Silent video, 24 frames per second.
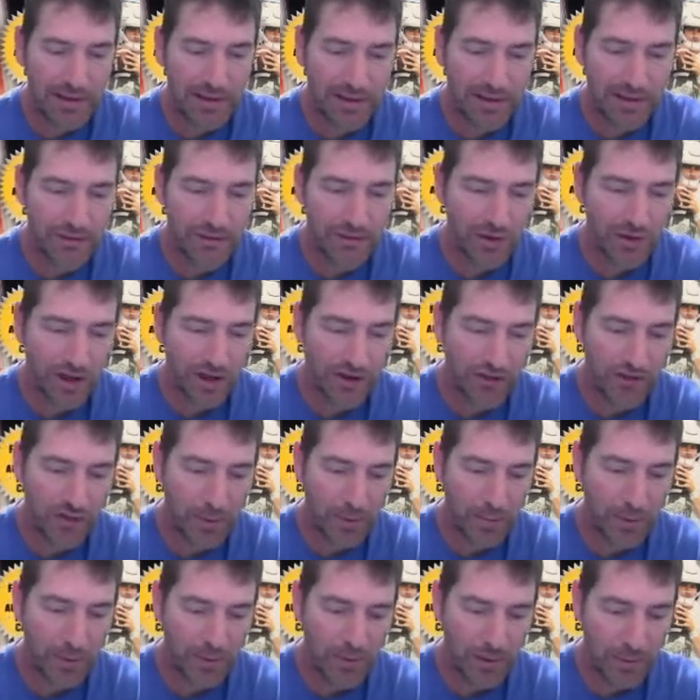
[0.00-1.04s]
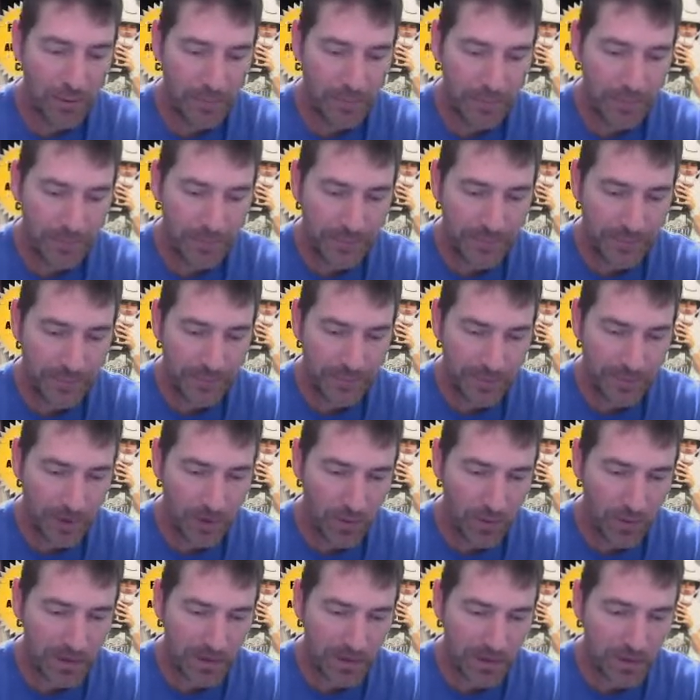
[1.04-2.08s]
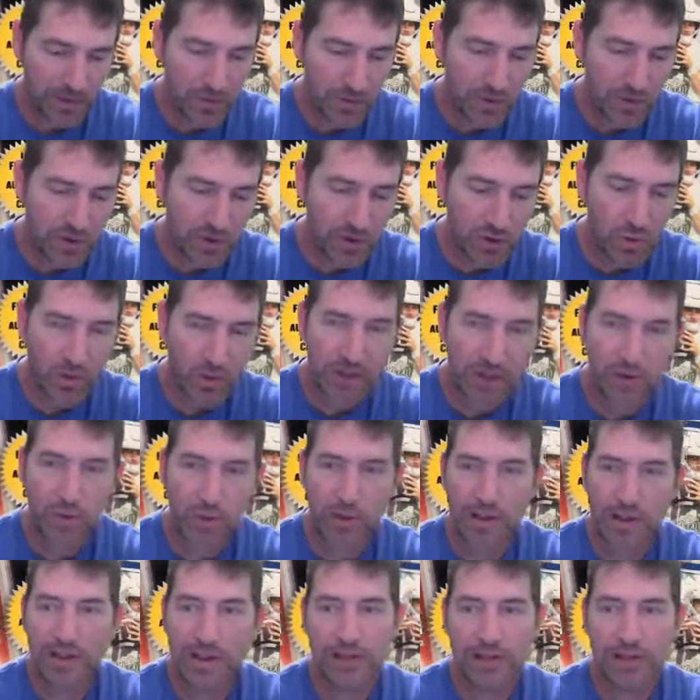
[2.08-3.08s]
Leaf Draft Football. What is this one? This is 2020.